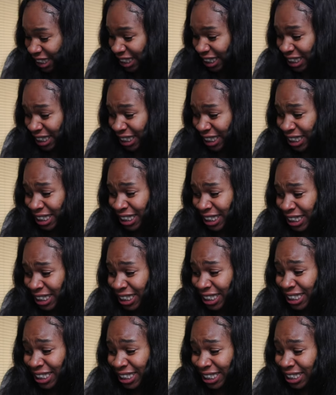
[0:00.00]

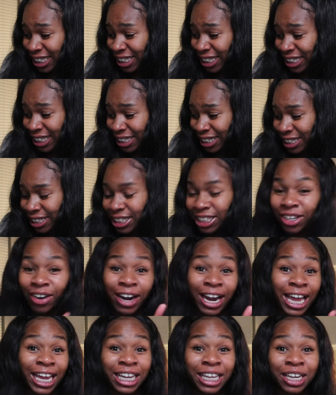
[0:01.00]
that
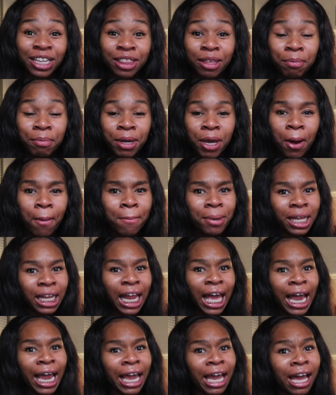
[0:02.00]
sorry i had to get a thumbnail but
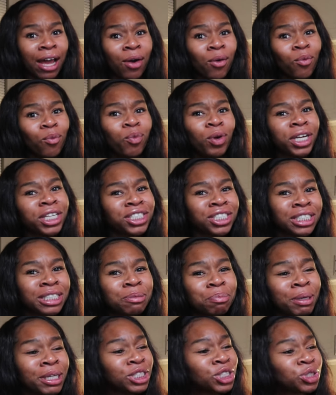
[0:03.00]
like we
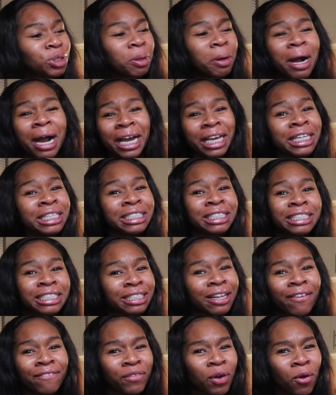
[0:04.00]
just be trying
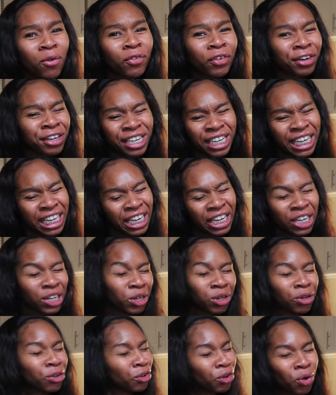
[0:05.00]
stuff over
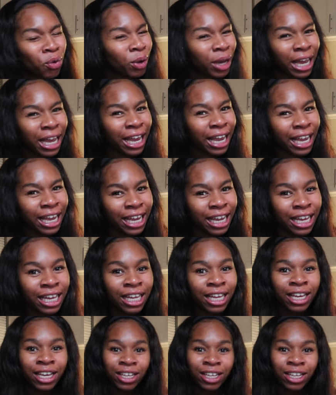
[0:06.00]
here okay